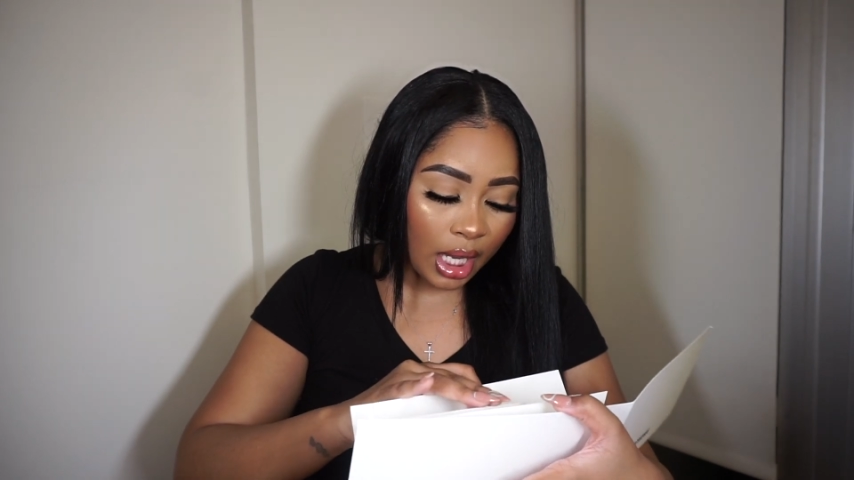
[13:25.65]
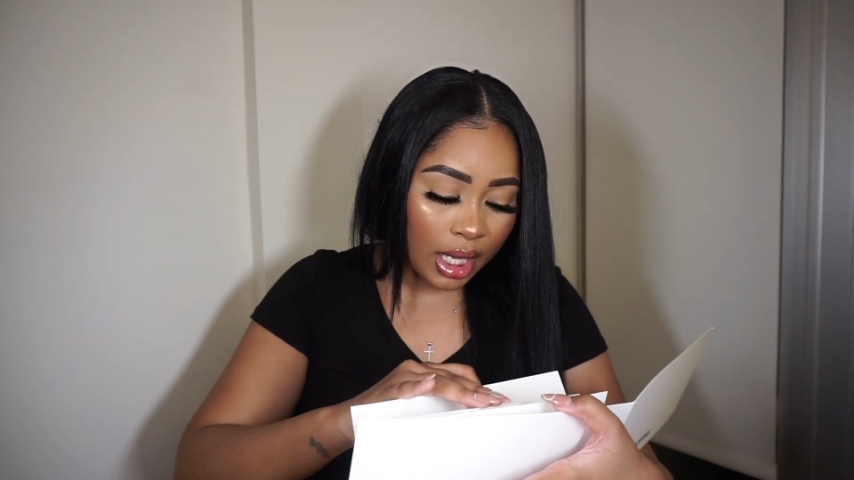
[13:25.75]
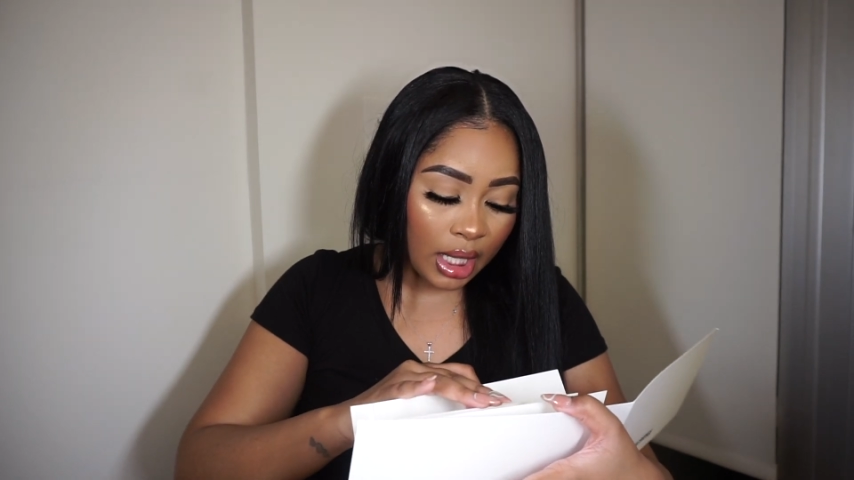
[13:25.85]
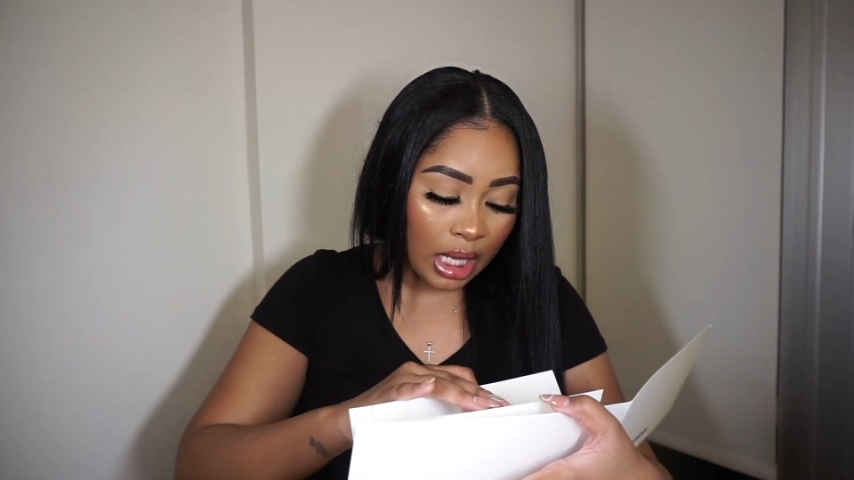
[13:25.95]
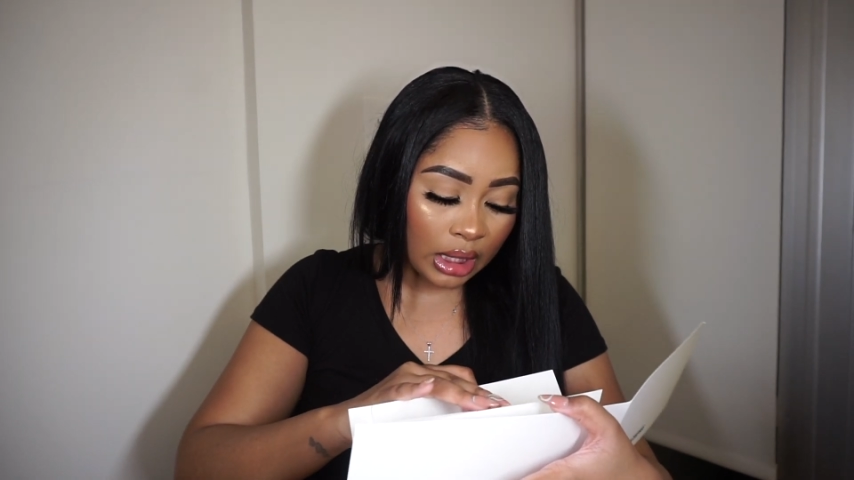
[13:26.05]

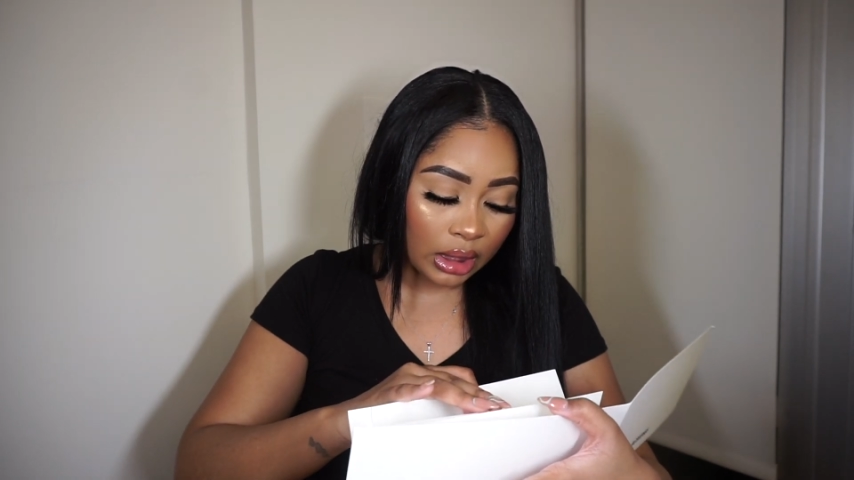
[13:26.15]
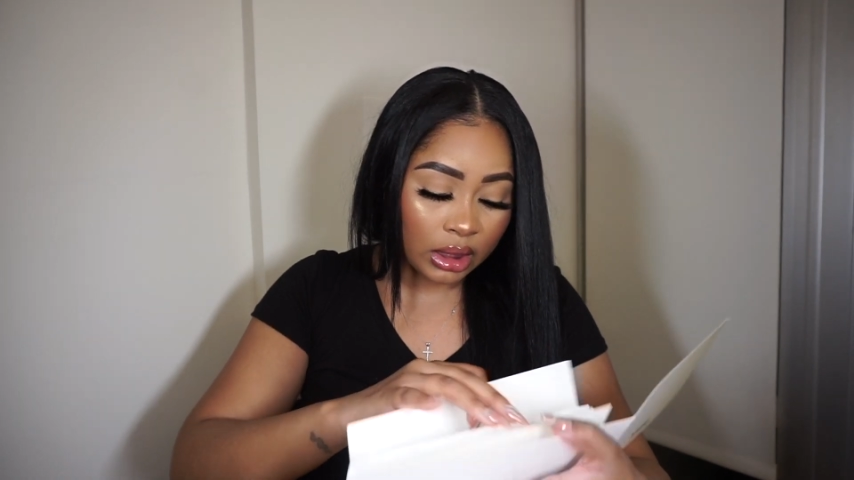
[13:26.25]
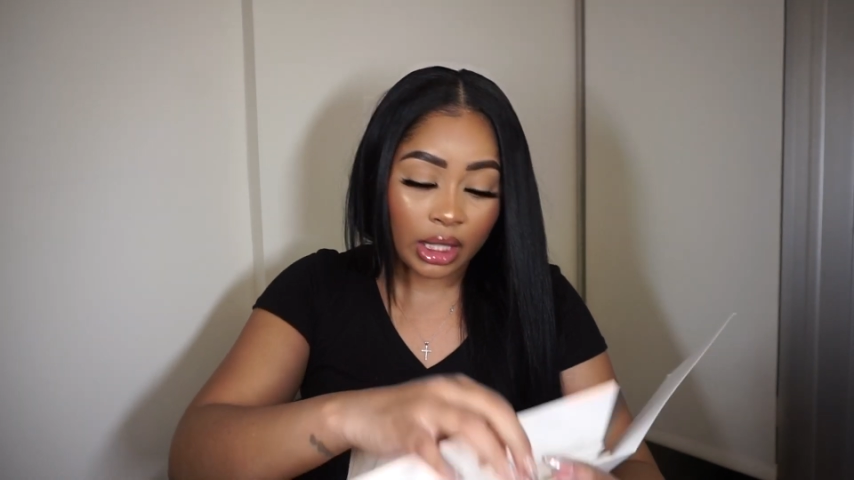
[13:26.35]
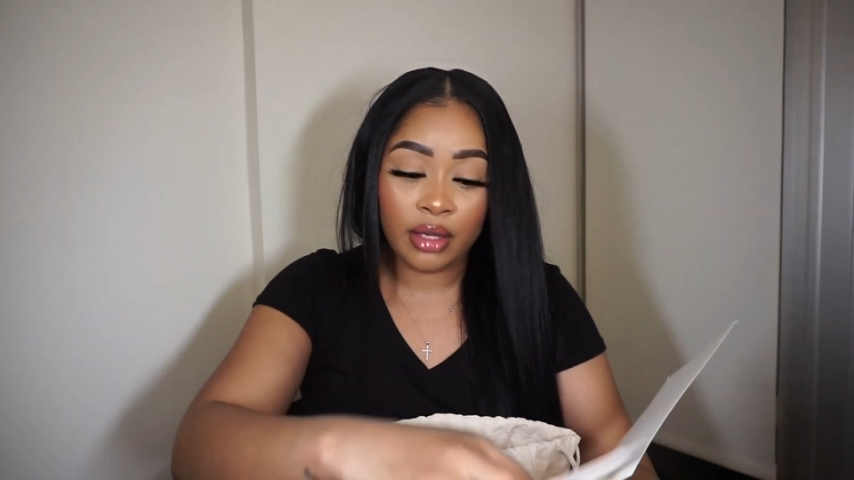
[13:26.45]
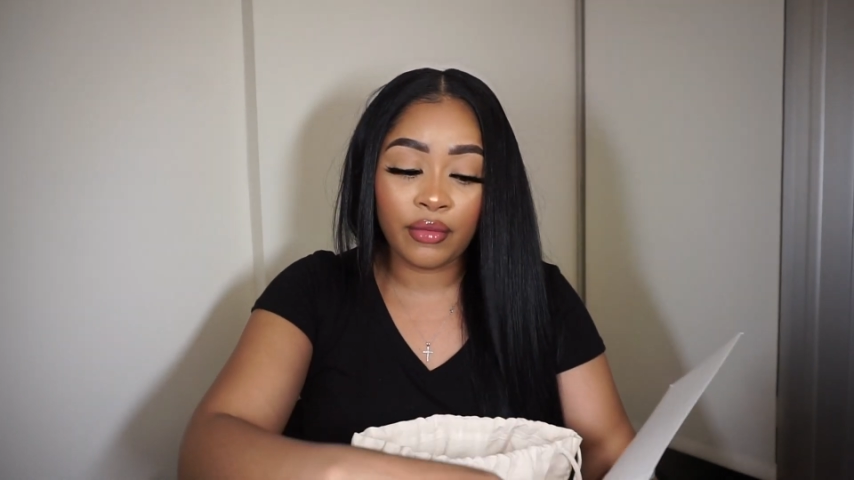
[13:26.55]

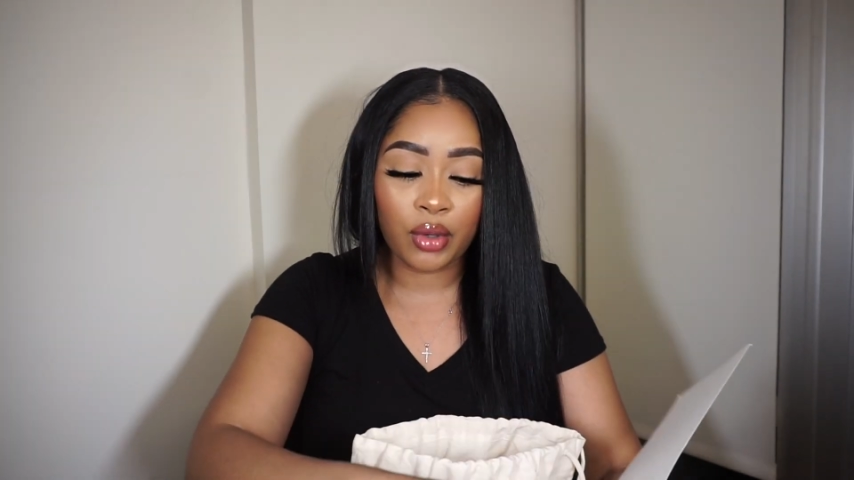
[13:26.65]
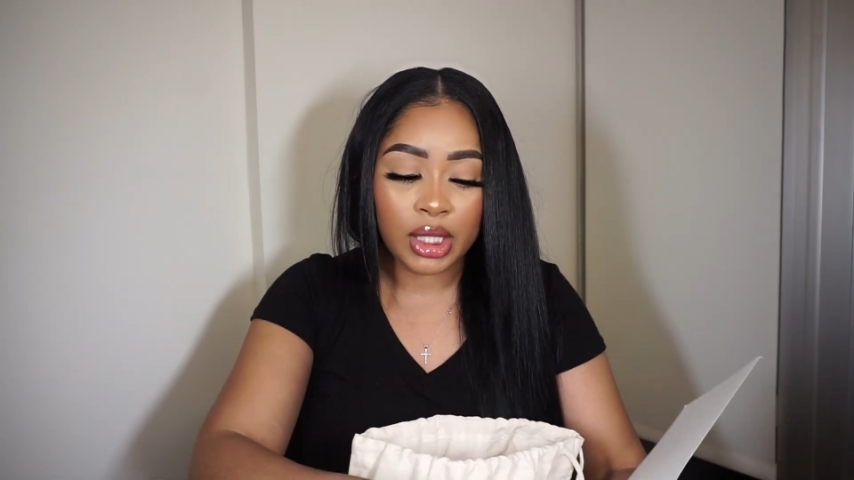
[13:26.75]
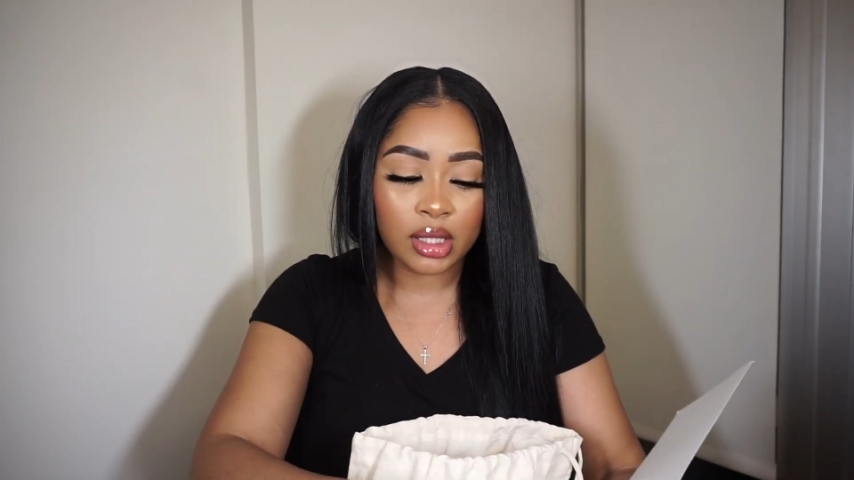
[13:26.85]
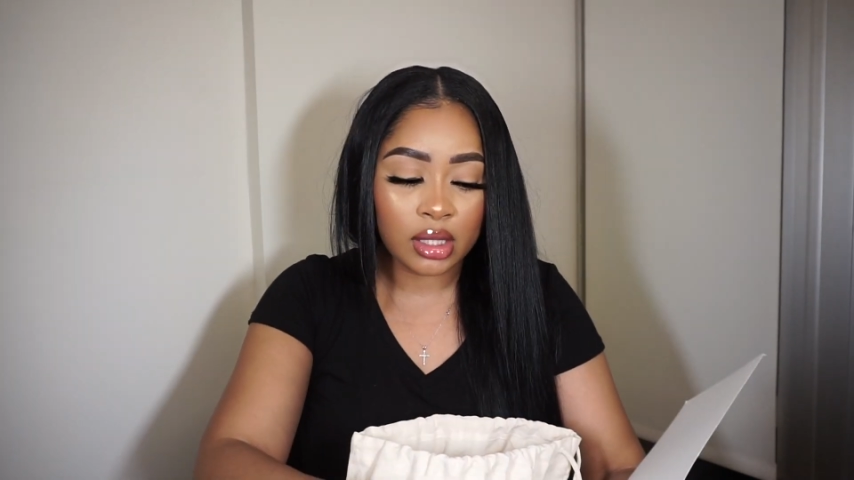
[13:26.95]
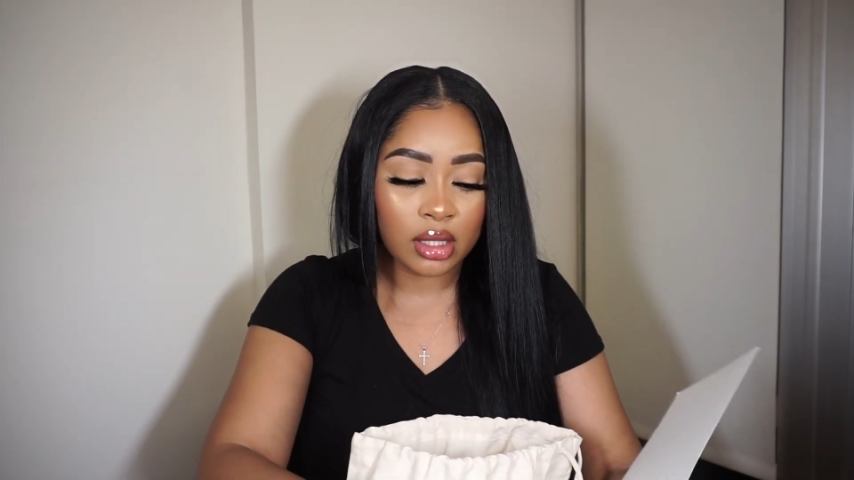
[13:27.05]
and the
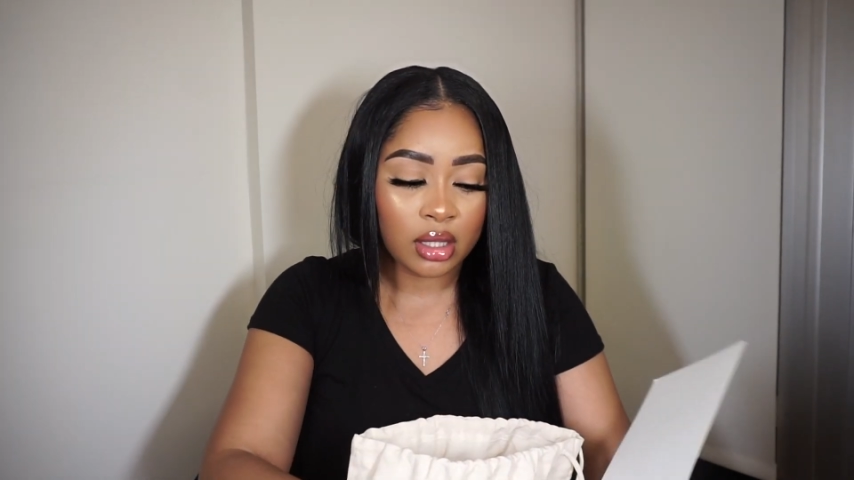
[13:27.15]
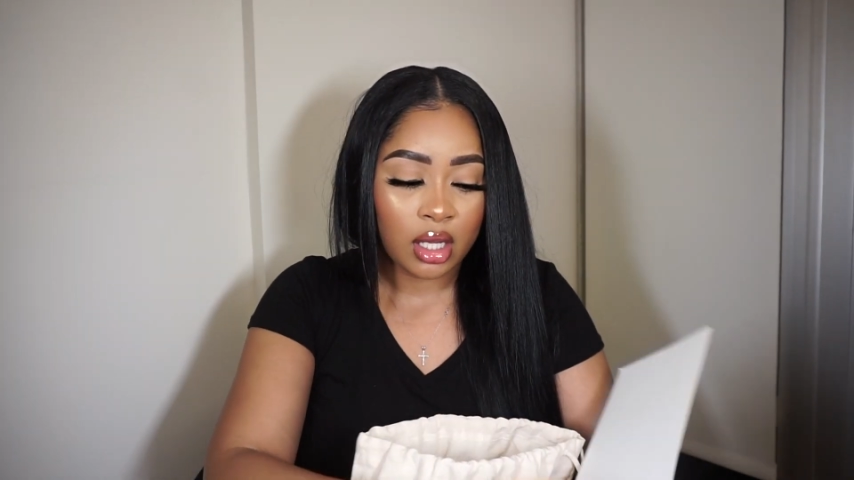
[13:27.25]
invoice.